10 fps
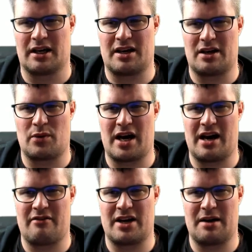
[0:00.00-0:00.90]
And then we
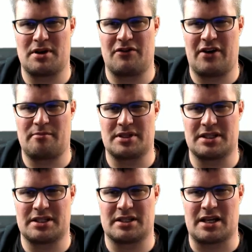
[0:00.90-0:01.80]
have an MD5
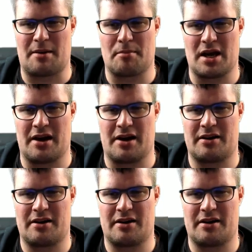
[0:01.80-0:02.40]
sum here,